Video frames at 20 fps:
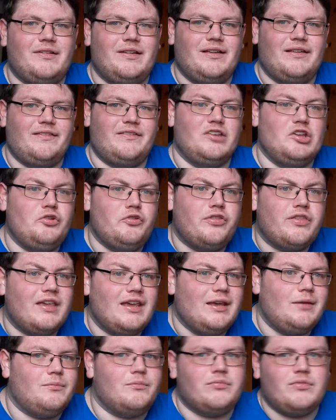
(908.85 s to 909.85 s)
his new
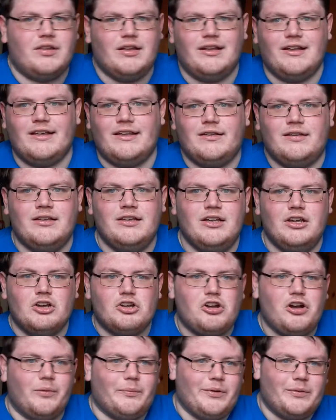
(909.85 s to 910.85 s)
theme, the, like
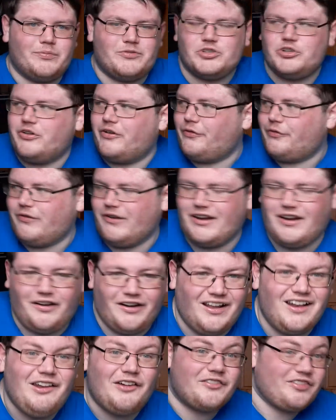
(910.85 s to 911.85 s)
coming up through the fire,
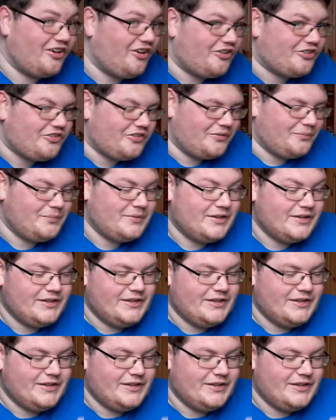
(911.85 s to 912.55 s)
it looked awesome.